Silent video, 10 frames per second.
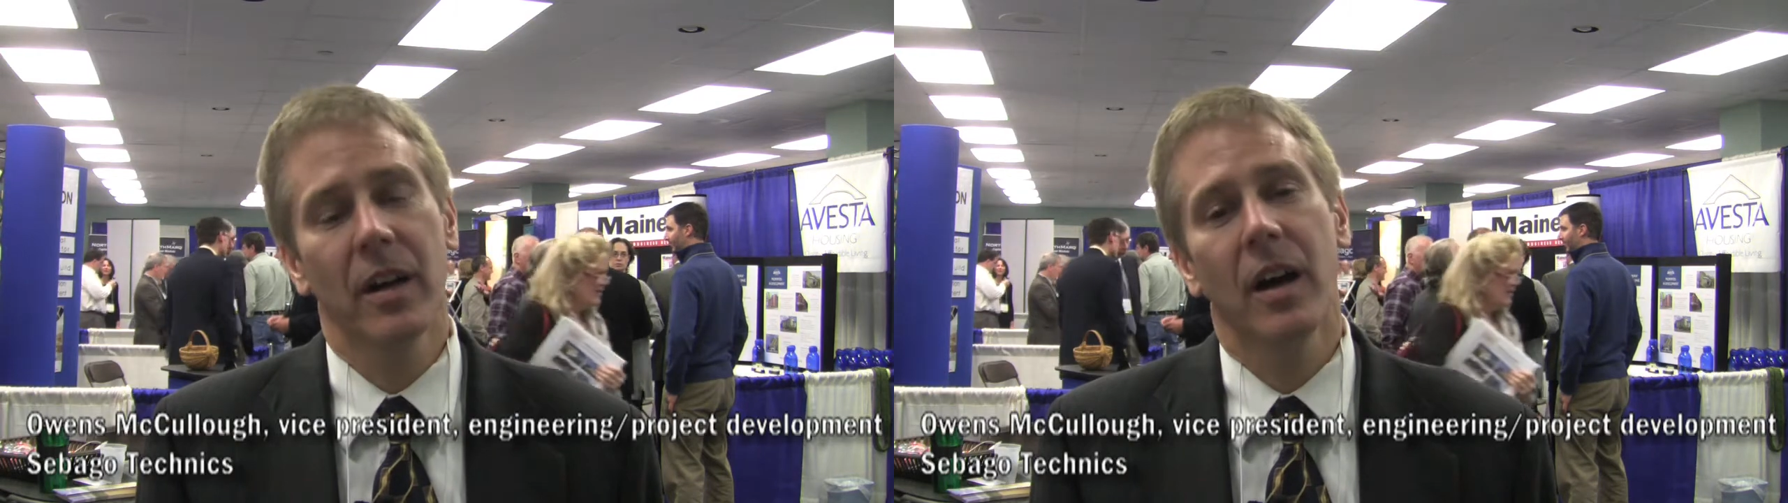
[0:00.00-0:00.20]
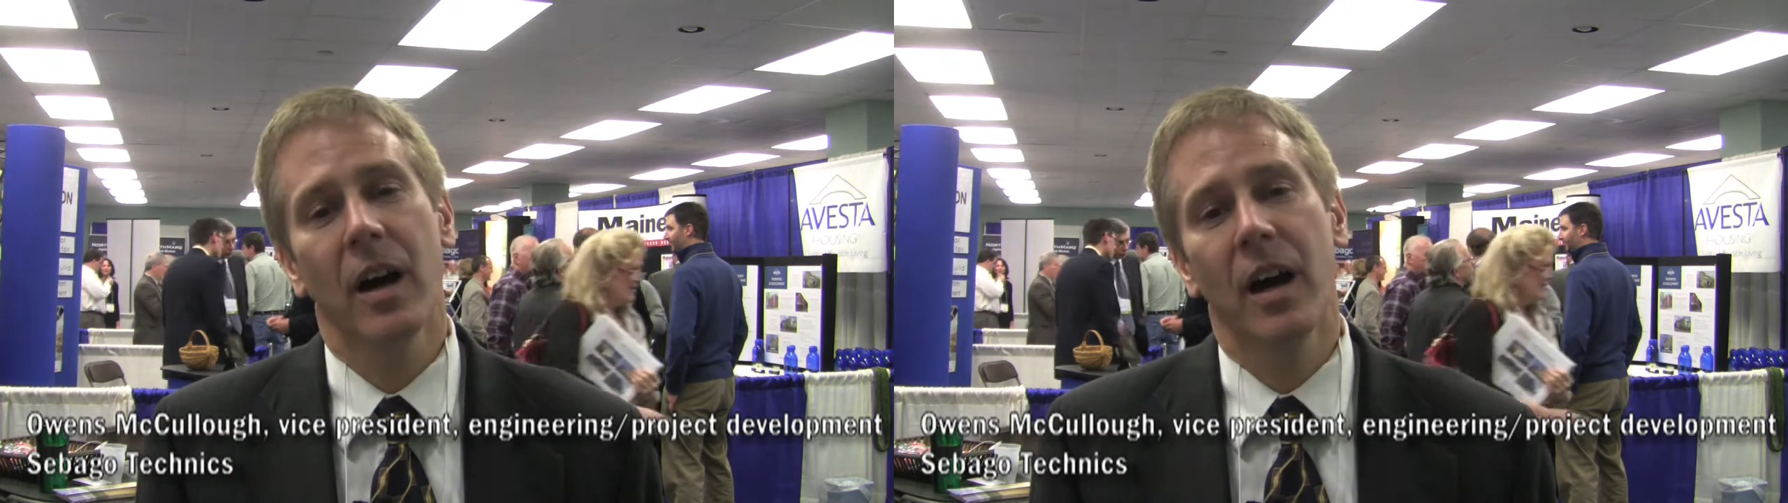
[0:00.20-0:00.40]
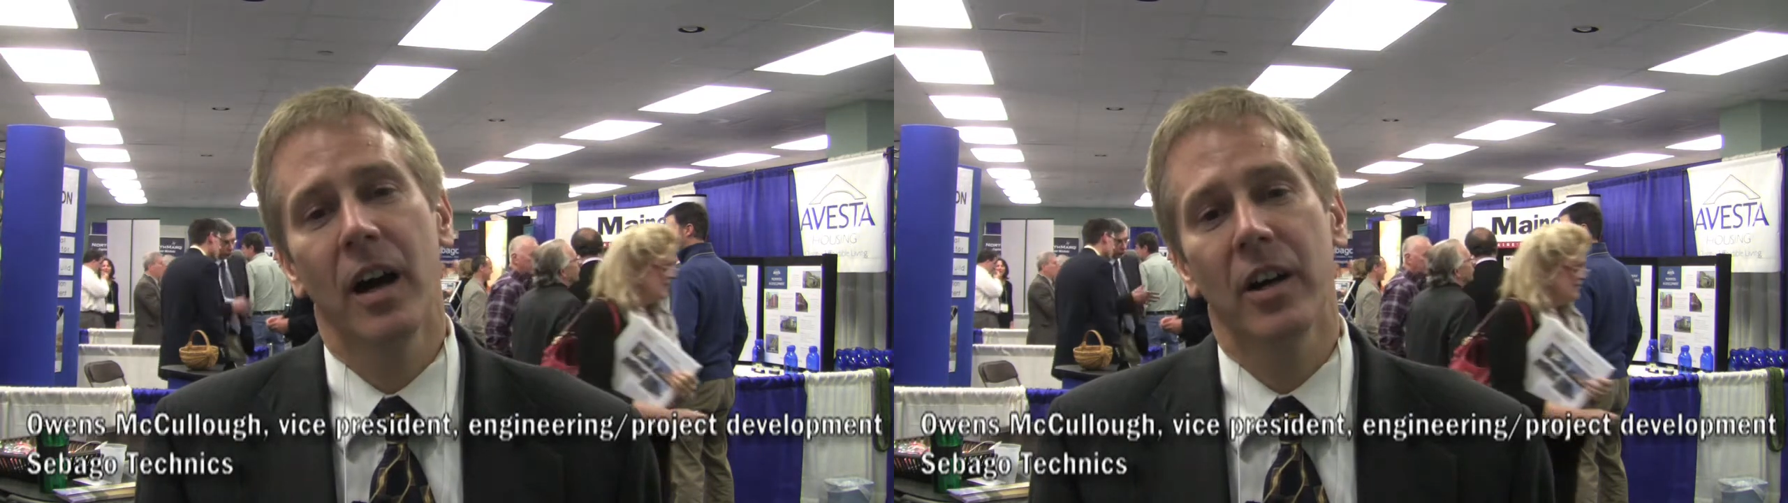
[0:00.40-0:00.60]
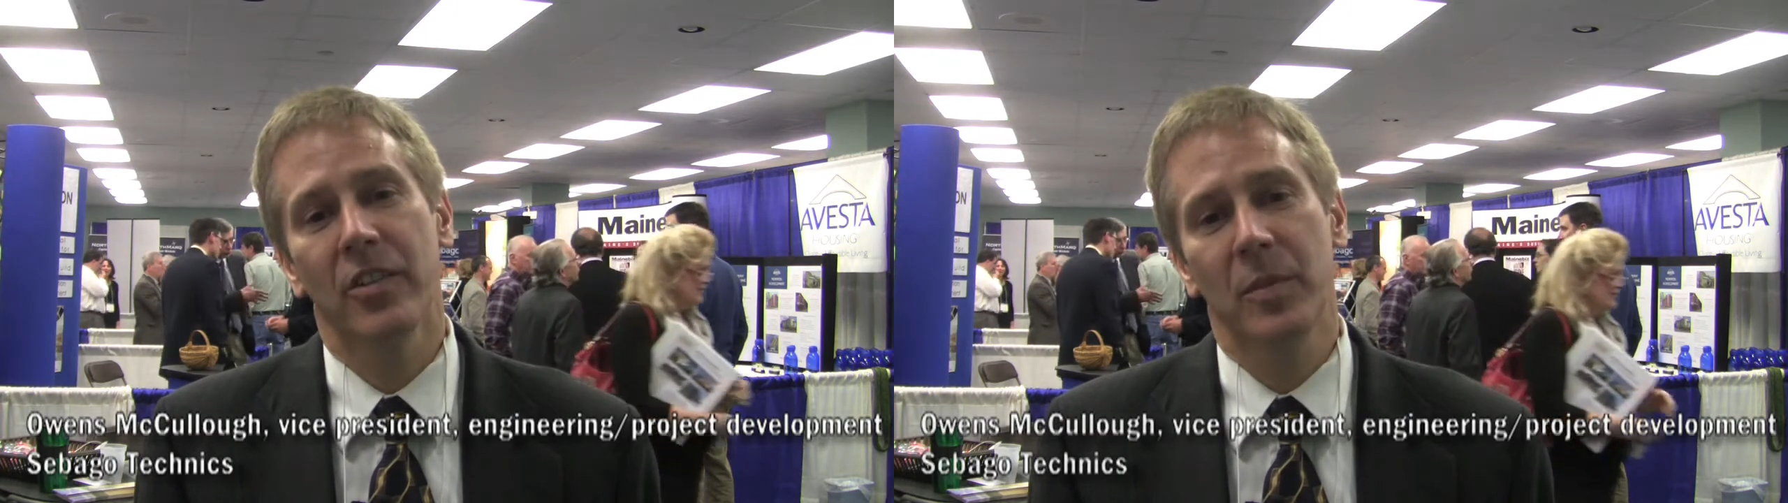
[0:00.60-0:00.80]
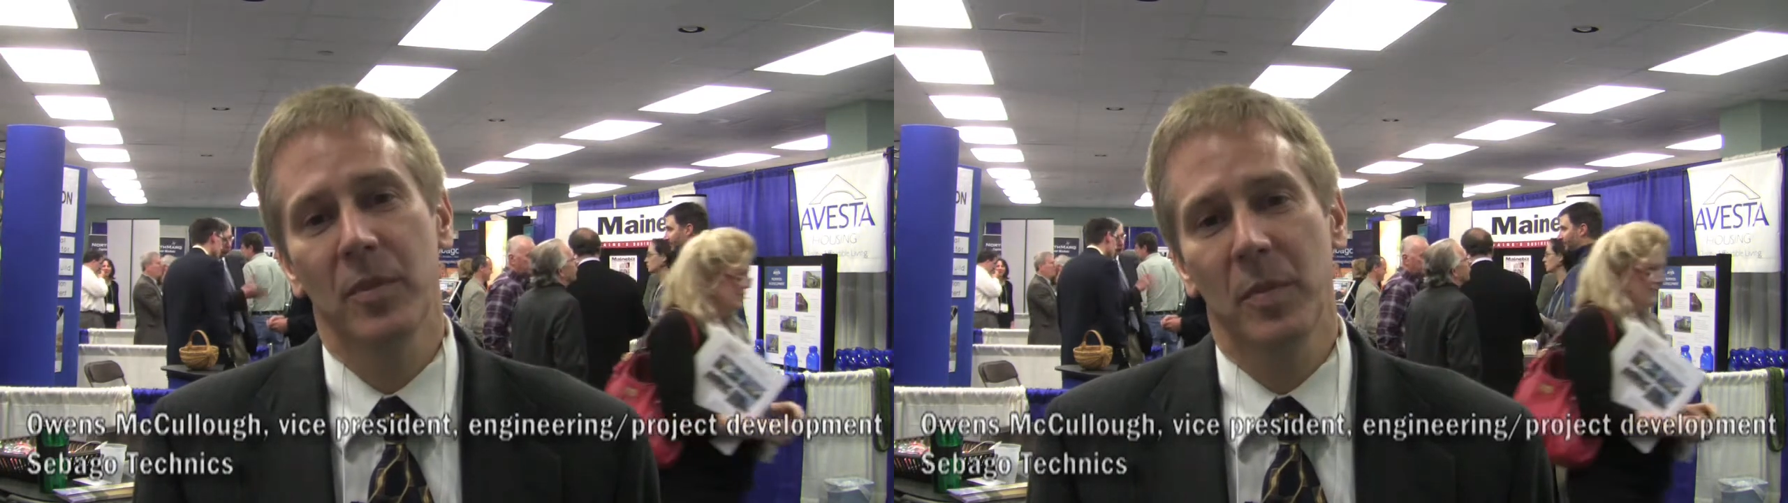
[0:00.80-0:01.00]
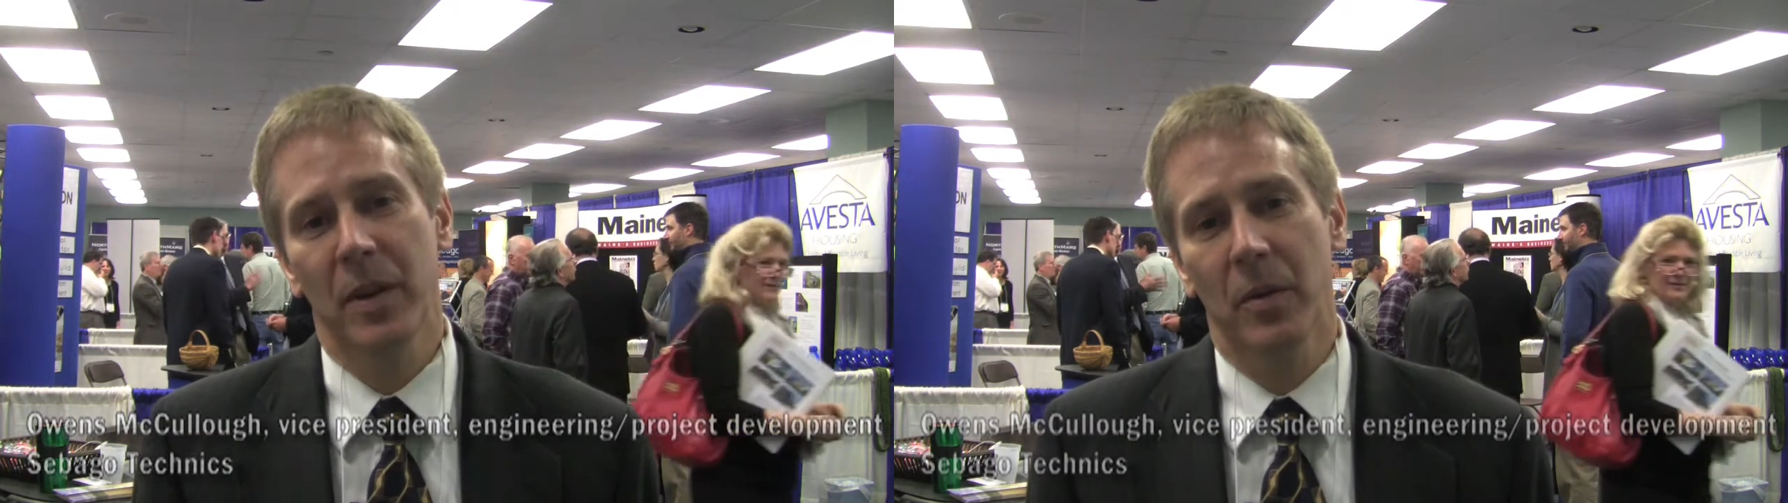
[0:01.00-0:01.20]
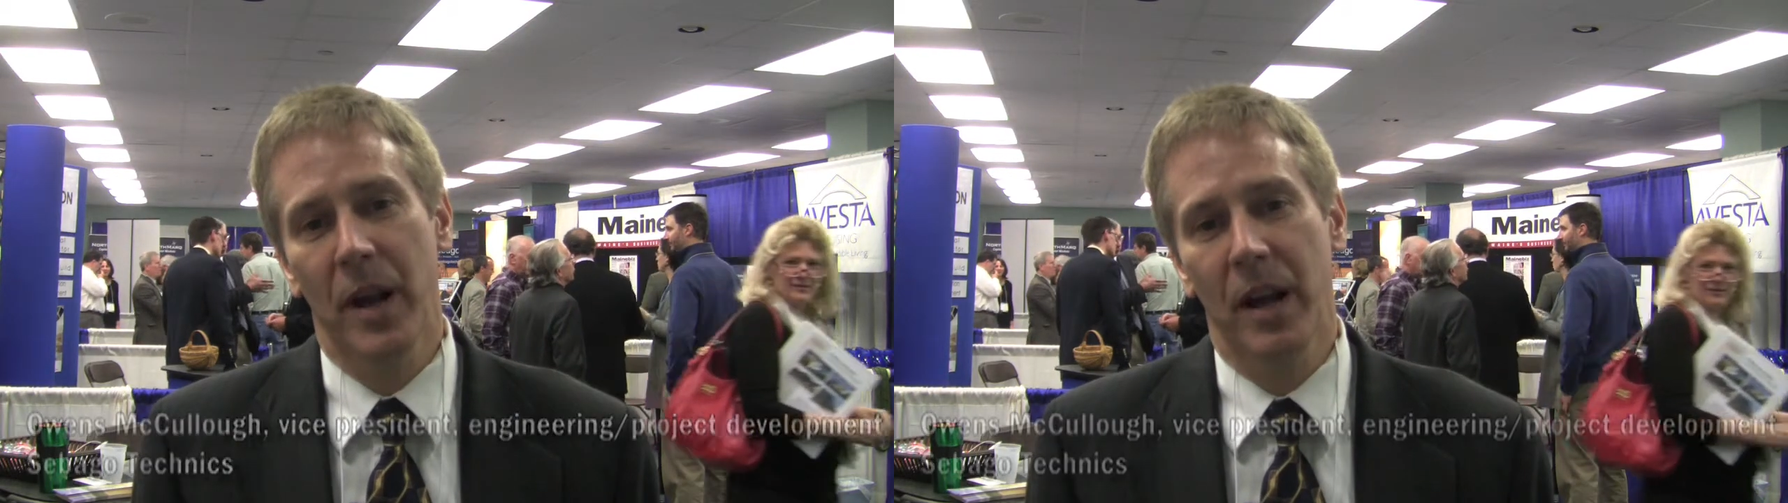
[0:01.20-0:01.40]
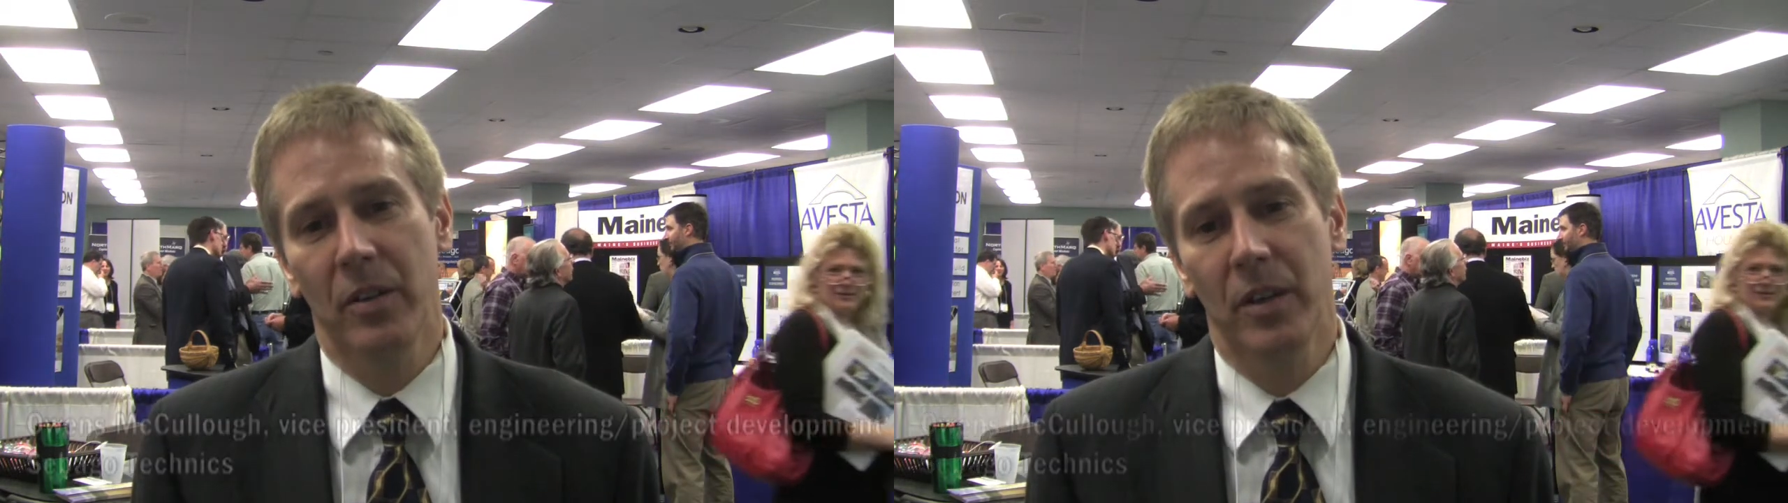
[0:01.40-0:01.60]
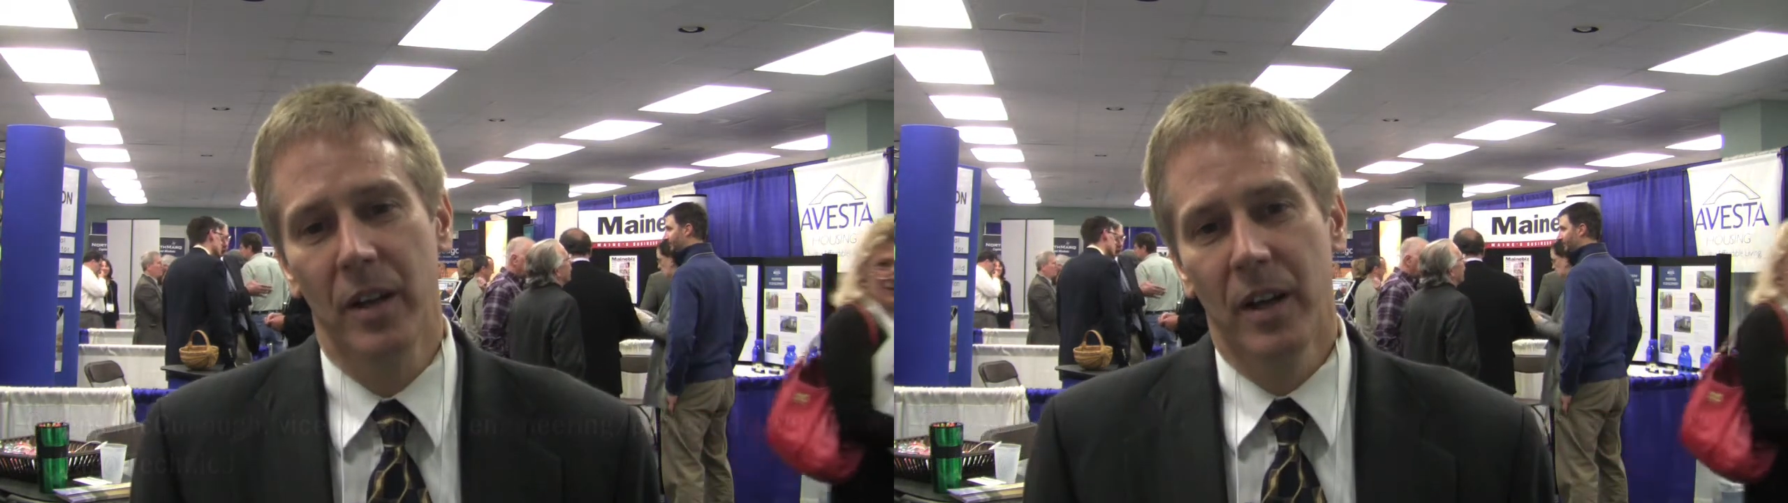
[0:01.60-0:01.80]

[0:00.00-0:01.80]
uh, seem to be around